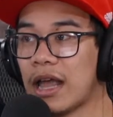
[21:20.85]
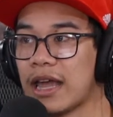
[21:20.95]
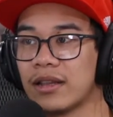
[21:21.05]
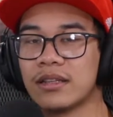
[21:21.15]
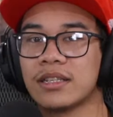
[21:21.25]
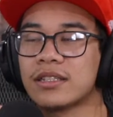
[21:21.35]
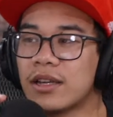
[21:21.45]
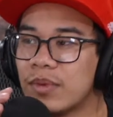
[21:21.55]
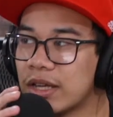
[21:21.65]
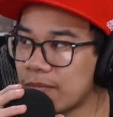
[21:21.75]
And this is
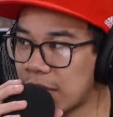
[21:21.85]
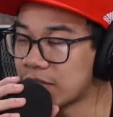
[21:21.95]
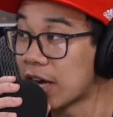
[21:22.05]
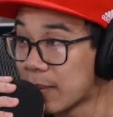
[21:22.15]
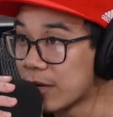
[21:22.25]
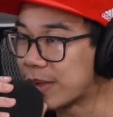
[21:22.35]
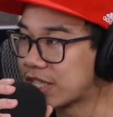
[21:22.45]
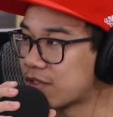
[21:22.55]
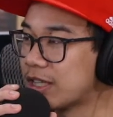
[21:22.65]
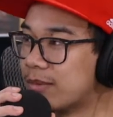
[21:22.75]
something I was talking about in my
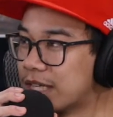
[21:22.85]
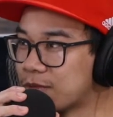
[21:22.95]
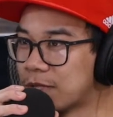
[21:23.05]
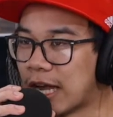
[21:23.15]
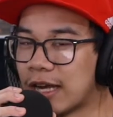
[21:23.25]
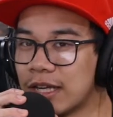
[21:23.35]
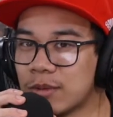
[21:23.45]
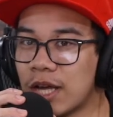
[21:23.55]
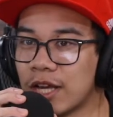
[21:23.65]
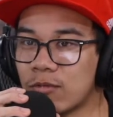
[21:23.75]
stream because I ended
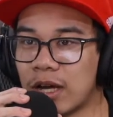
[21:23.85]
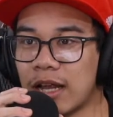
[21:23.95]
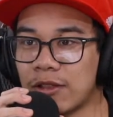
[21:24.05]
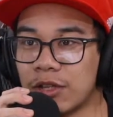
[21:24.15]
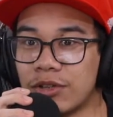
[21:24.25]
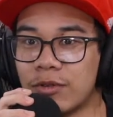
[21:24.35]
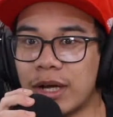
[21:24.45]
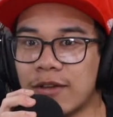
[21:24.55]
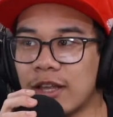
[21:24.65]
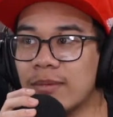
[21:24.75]
up talking literally
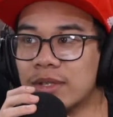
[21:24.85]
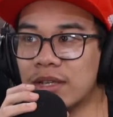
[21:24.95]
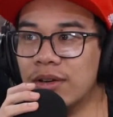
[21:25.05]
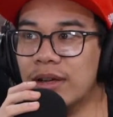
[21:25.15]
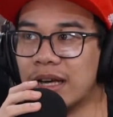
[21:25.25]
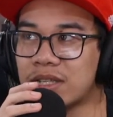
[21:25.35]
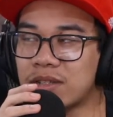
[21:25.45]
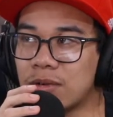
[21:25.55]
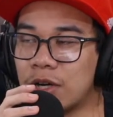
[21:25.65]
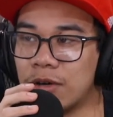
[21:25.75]
right after the episode.
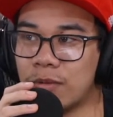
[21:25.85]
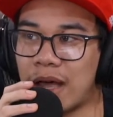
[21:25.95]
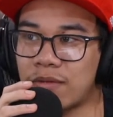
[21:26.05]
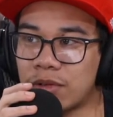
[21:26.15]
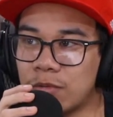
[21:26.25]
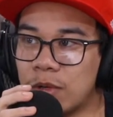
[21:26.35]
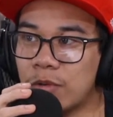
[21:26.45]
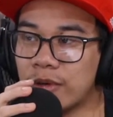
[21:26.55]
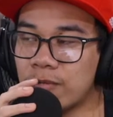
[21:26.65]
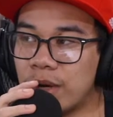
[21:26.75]
After we
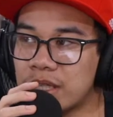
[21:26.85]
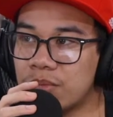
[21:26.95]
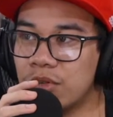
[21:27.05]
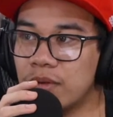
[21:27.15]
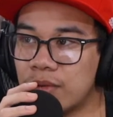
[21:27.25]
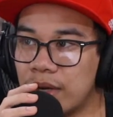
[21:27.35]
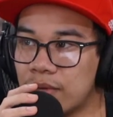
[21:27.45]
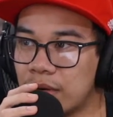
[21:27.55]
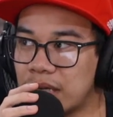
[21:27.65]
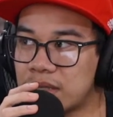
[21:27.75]
watched the movie or
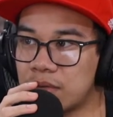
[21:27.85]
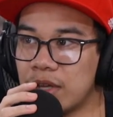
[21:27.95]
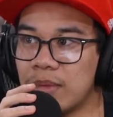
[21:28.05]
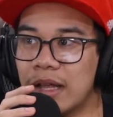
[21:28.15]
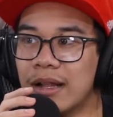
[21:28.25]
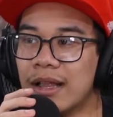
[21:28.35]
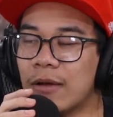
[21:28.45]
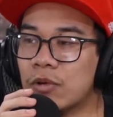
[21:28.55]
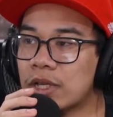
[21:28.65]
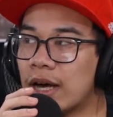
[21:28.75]
whatever, I streamed it
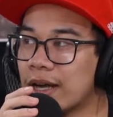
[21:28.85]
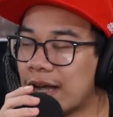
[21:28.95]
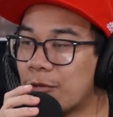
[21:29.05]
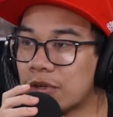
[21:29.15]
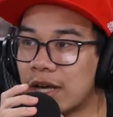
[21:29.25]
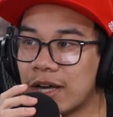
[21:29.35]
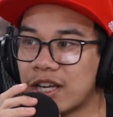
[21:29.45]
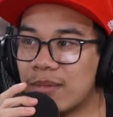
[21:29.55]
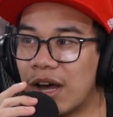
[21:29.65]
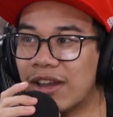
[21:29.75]
and we were
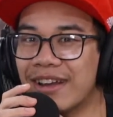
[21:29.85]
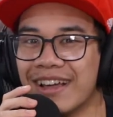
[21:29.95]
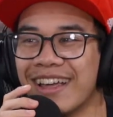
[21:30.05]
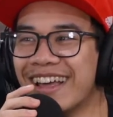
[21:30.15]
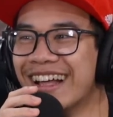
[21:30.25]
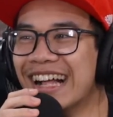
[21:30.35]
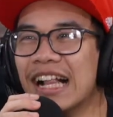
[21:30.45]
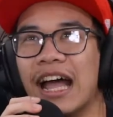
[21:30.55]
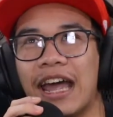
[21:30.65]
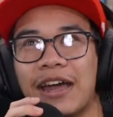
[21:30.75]
talking about it.
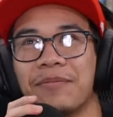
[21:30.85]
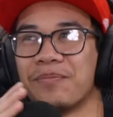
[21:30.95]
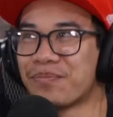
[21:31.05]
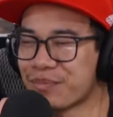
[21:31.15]
And